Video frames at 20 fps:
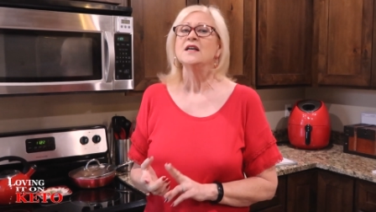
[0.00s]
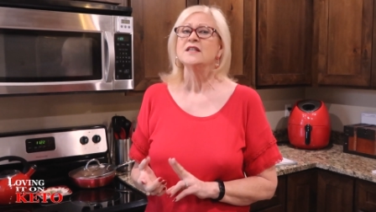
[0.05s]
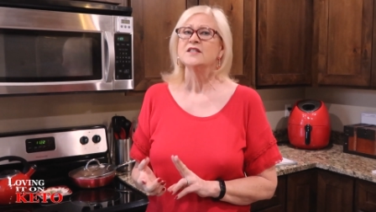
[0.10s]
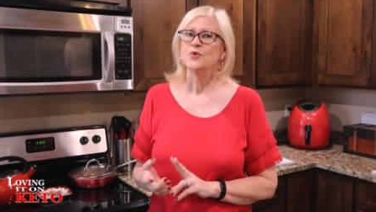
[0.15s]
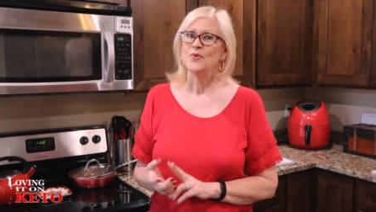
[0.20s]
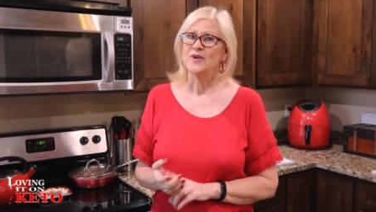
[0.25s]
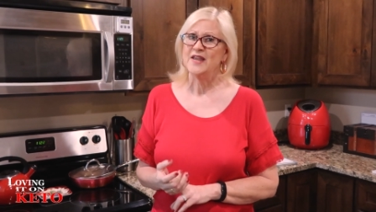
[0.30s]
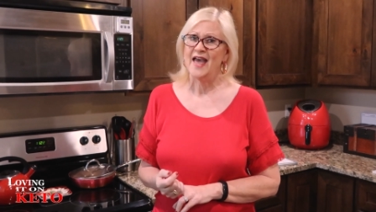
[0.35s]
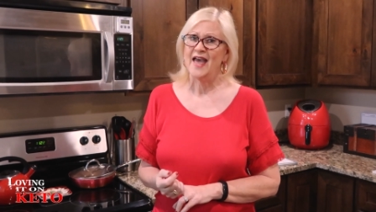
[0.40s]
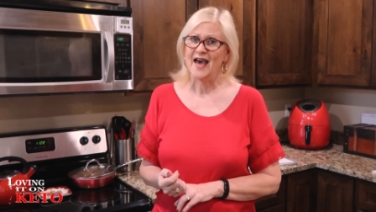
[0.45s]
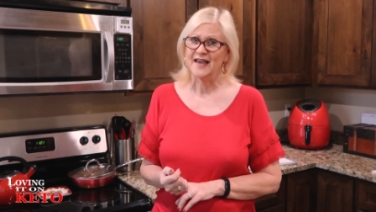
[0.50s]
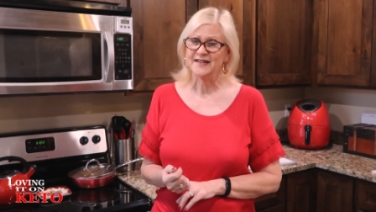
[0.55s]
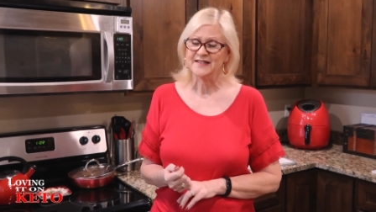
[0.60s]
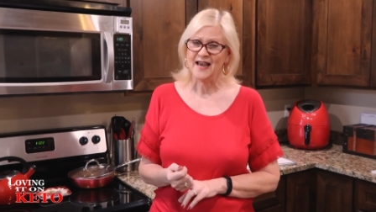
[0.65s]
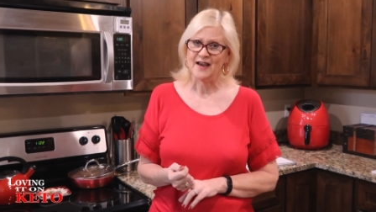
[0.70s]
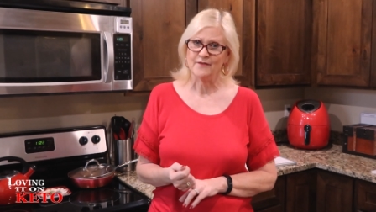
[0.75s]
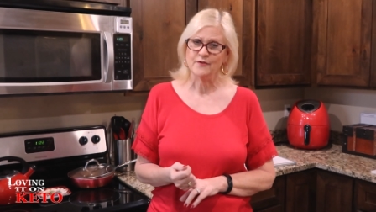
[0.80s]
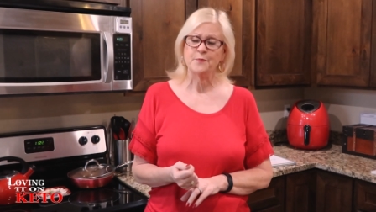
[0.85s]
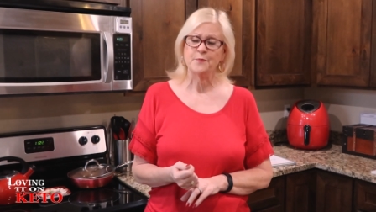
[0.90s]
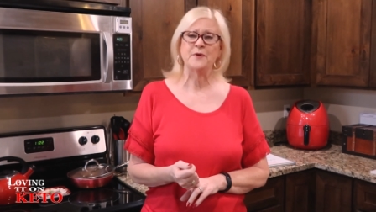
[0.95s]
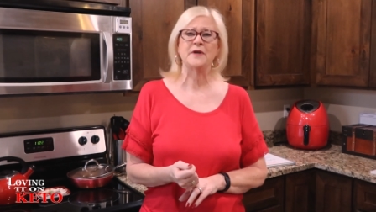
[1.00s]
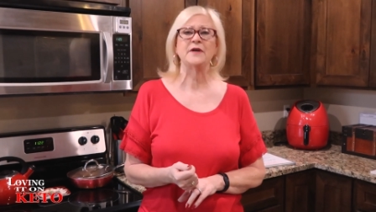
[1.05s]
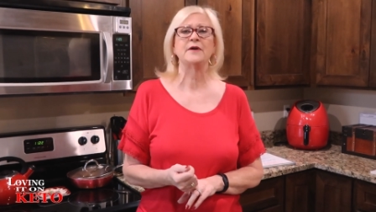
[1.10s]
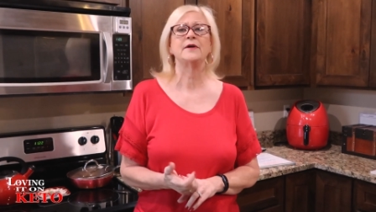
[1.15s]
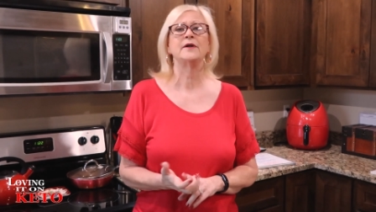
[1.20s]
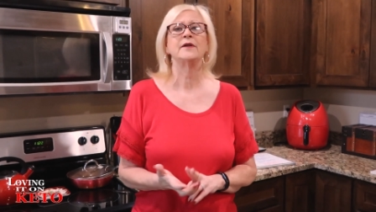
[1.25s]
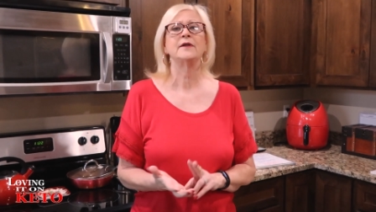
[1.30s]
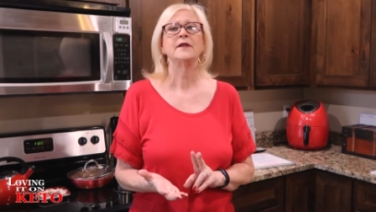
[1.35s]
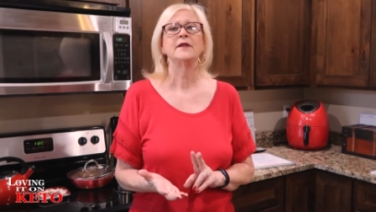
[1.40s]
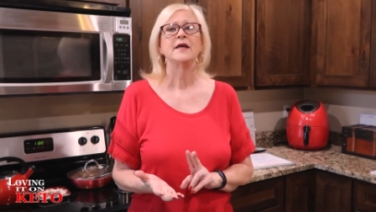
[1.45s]
So he had to have a
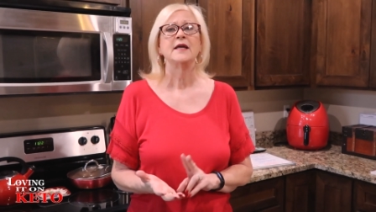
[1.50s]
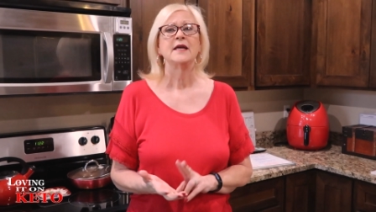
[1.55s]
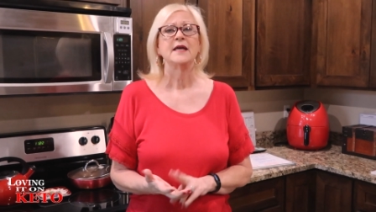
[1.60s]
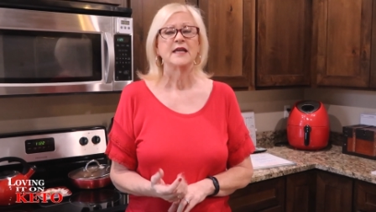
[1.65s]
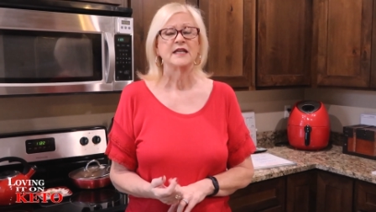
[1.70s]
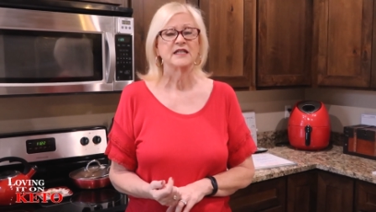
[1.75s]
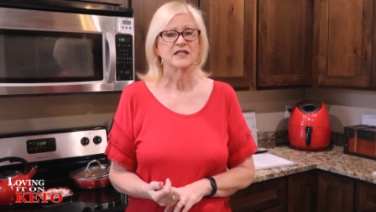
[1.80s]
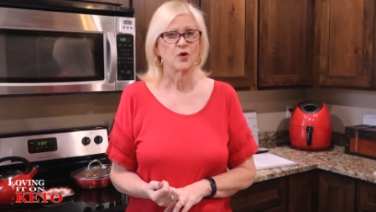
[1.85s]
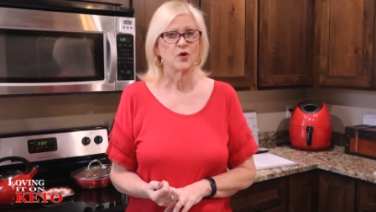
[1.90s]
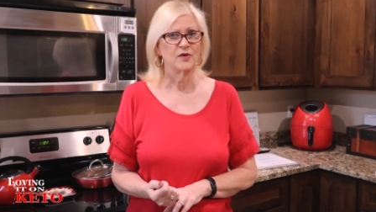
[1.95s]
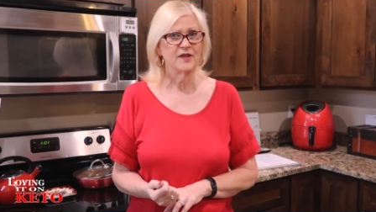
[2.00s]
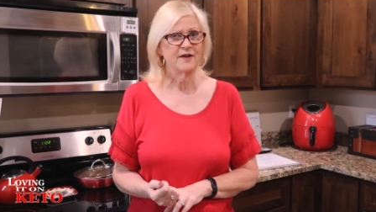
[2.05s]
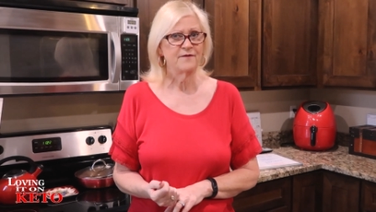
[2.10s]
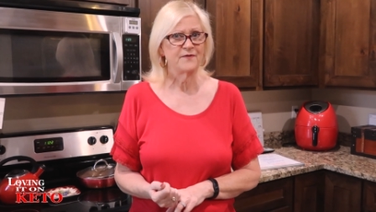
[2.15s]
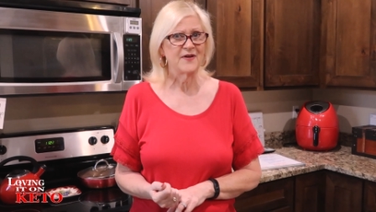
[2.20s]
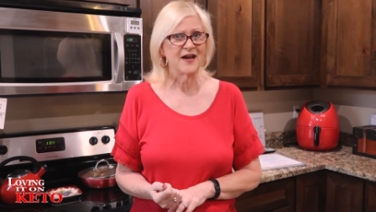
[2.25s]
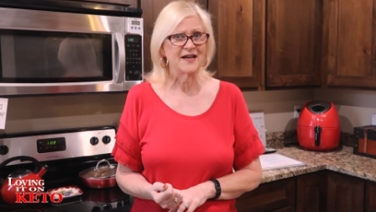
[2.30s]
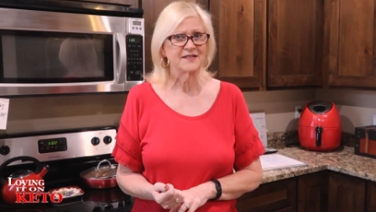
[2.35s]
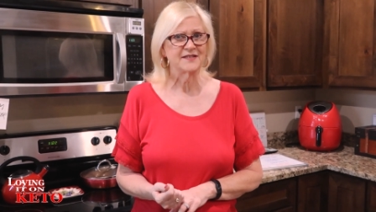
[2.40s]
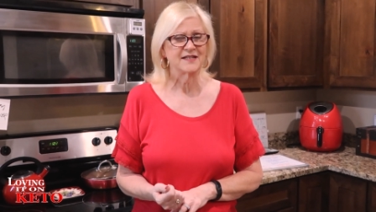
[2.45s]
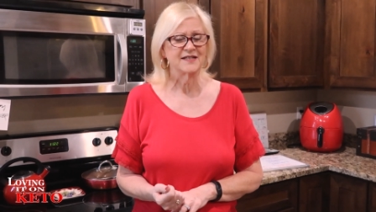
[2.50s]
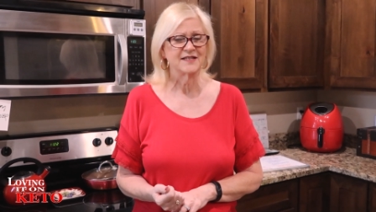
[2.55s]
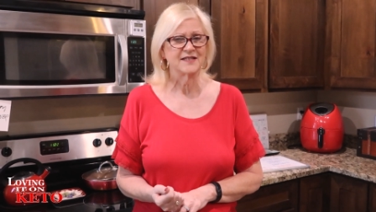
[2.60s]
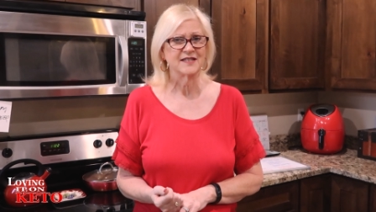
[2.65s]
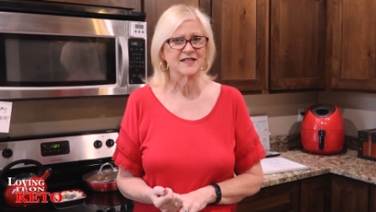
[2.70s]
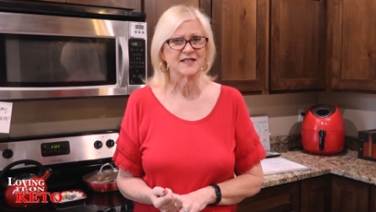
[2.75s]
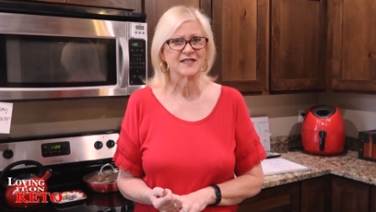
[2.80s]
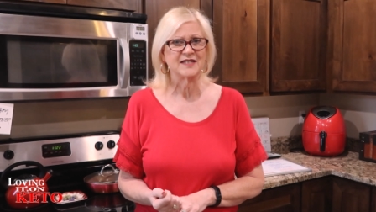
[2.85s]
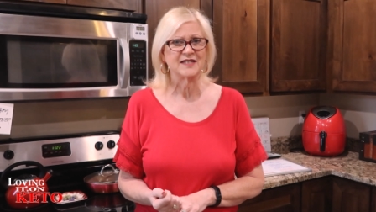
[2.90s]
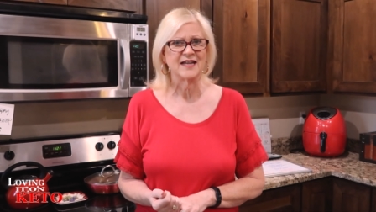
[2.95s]
pill. He's only fasted
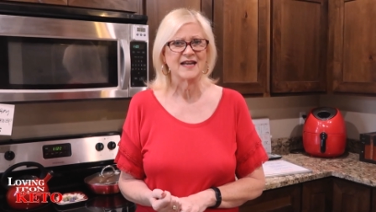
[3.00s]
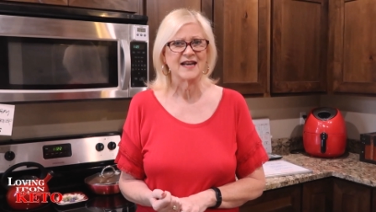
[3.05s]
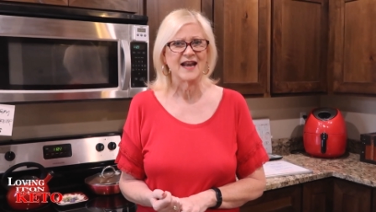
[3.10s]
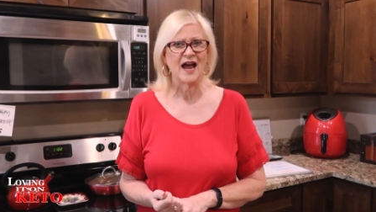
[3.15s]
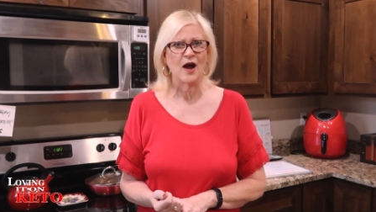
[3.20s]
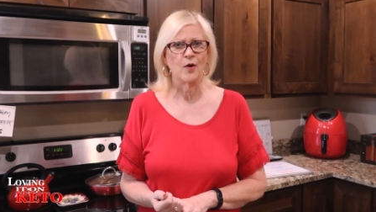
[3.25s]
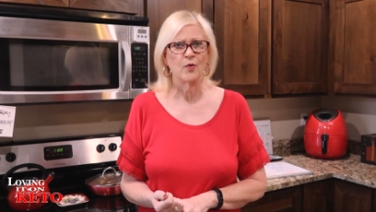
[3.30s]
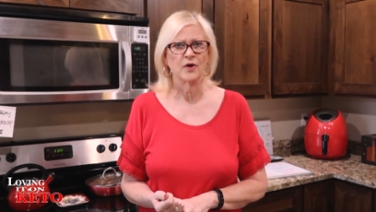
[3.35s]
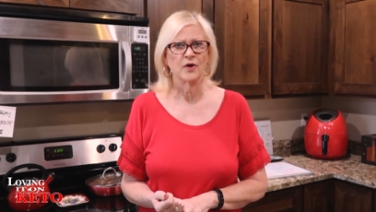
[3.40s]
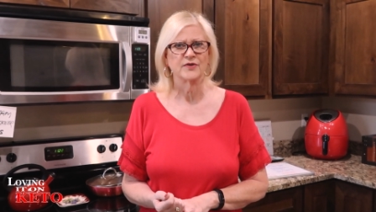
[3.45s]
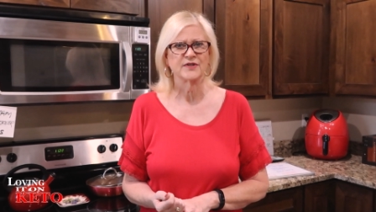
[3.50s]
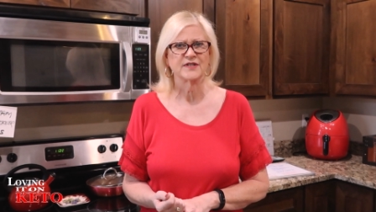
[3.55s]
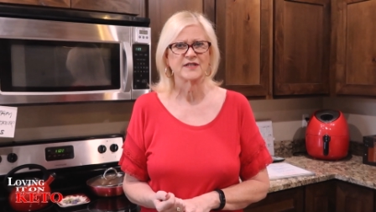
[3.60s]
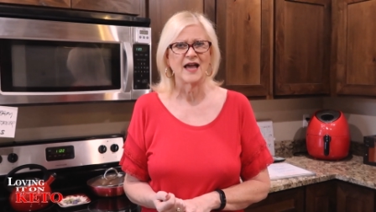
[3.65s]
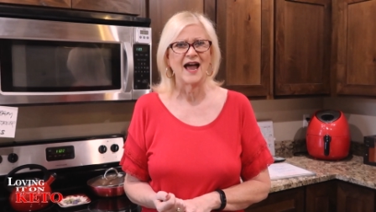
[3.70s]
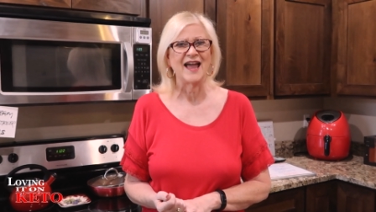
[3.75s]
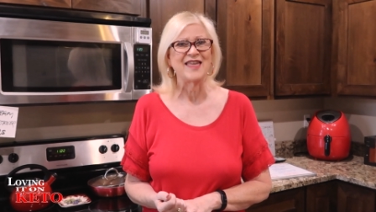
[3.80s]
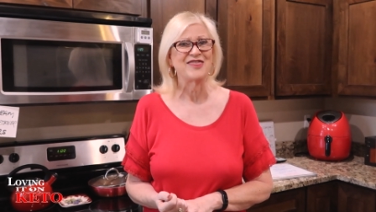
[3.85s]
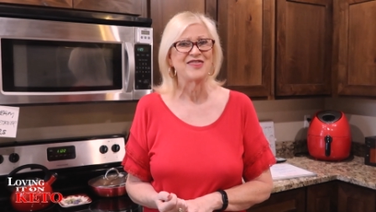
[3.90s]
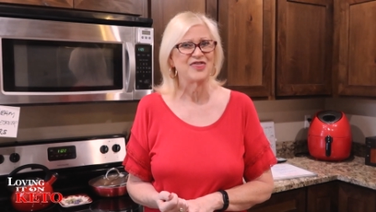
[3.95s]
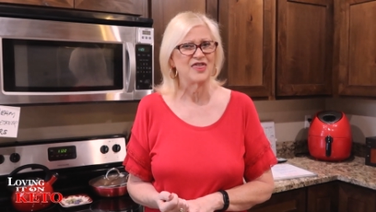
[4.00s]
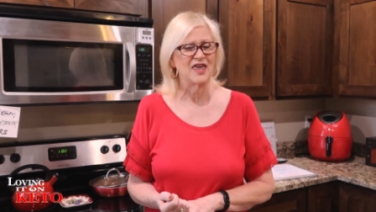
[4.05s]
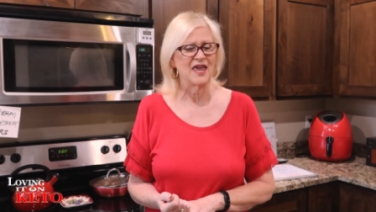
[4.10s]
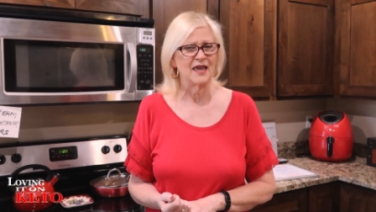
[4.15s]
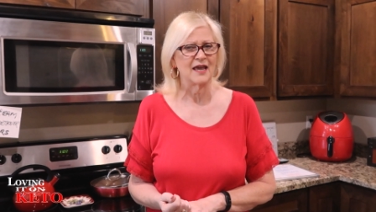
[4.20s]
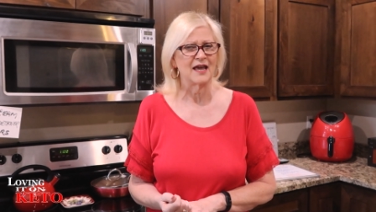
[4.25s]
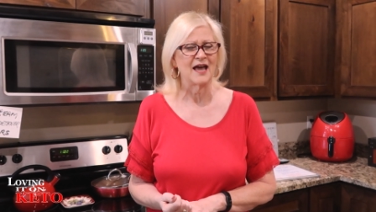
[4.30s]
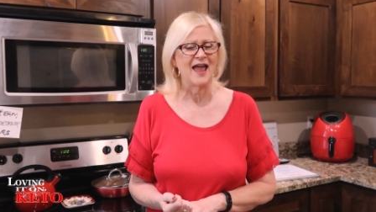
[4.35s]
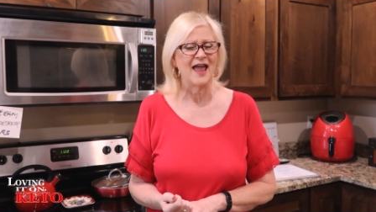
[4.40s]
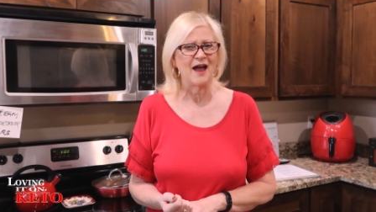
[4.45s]
16 hours, I
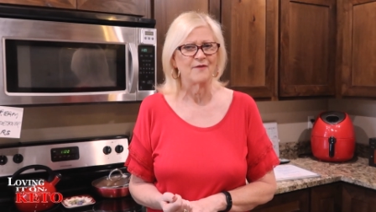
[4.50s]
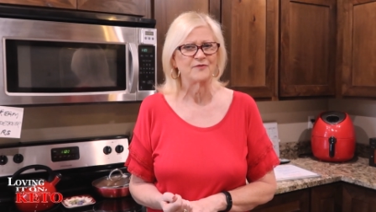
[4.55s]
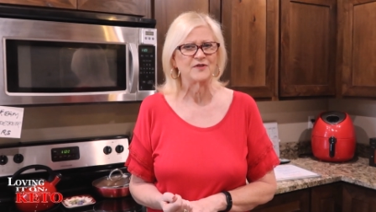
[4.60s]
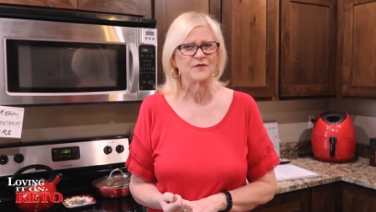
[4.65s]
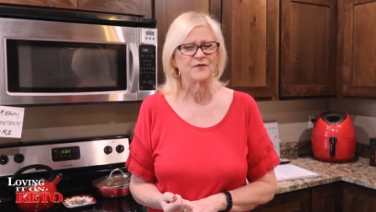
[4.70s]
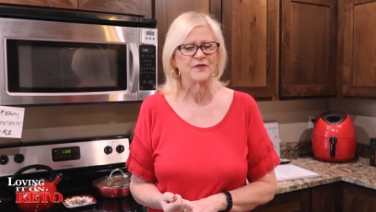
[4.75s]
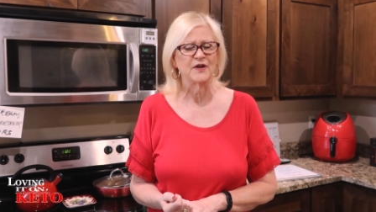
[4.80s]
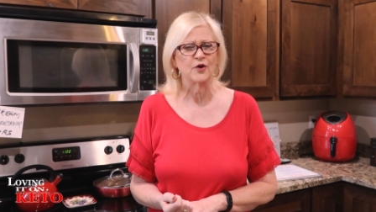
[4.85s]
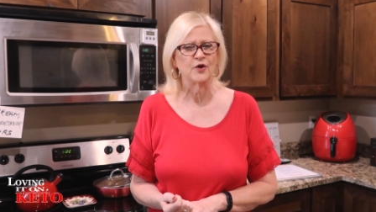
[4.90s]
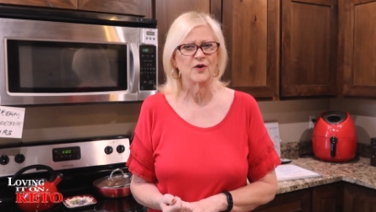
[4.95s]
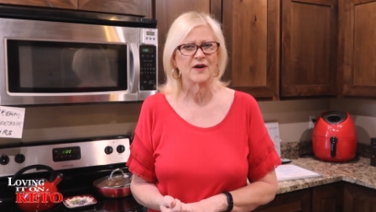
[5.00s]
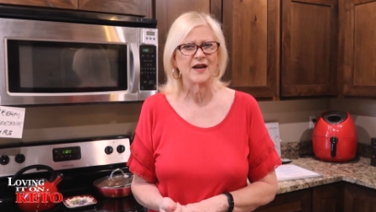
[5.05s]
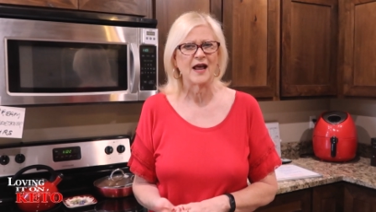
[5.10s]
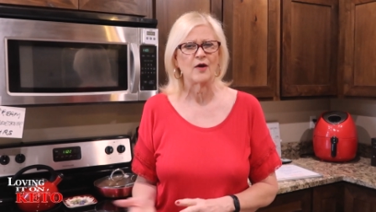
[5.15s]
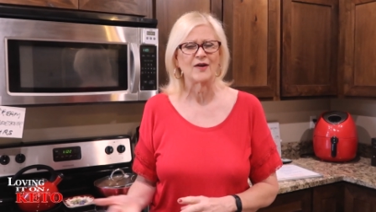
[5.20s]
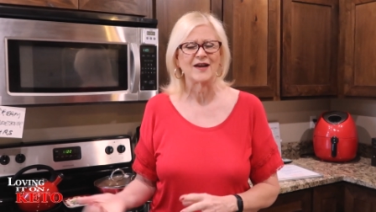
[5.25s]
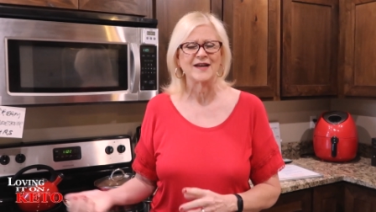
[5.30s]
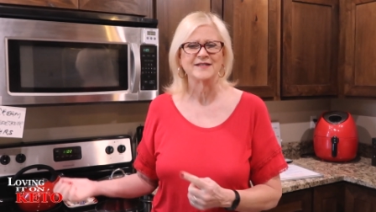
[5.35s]
think. I have to figure it out.